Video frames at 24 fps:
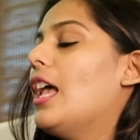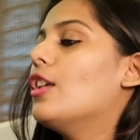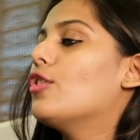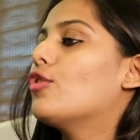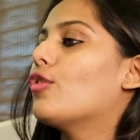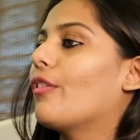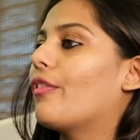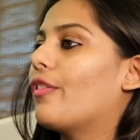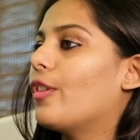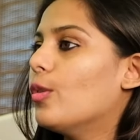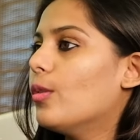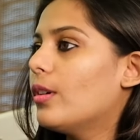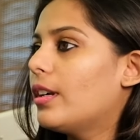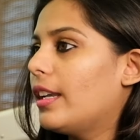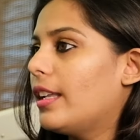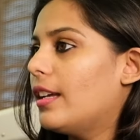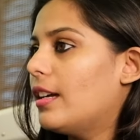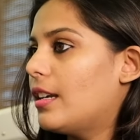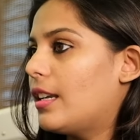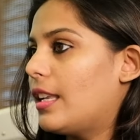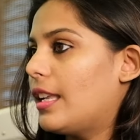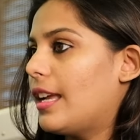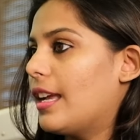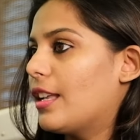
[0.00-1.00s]
So if you
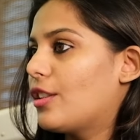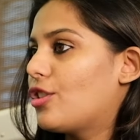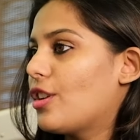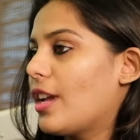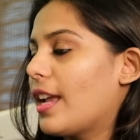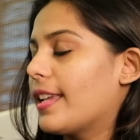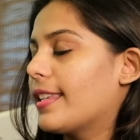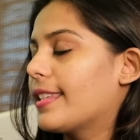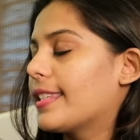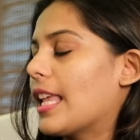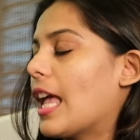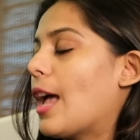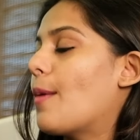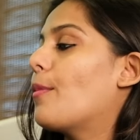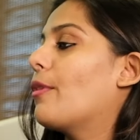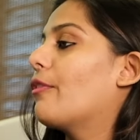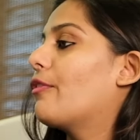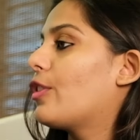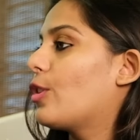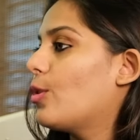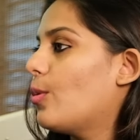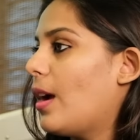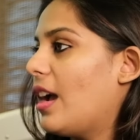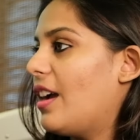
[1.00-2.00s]
clear DHA exam,
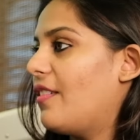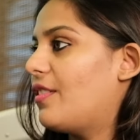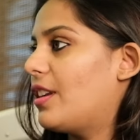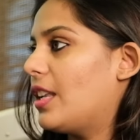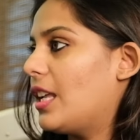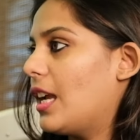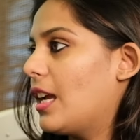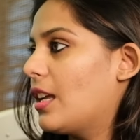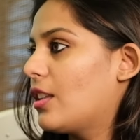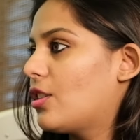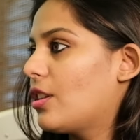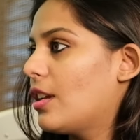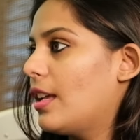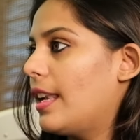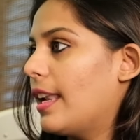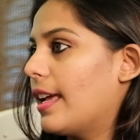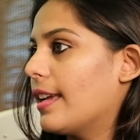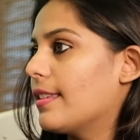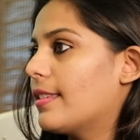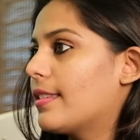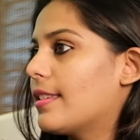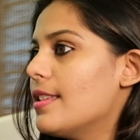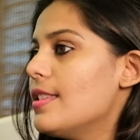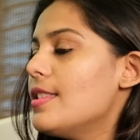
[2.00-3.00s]
if you have DHA
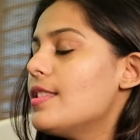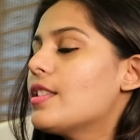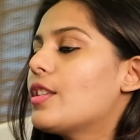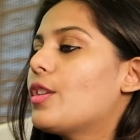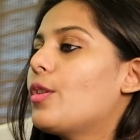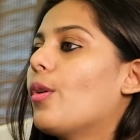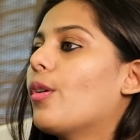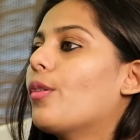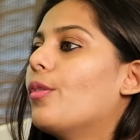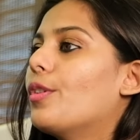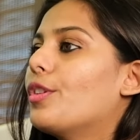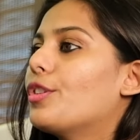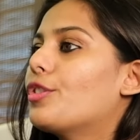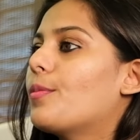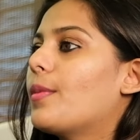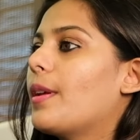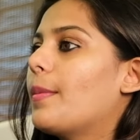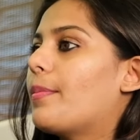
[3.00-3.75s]
license, you're going to be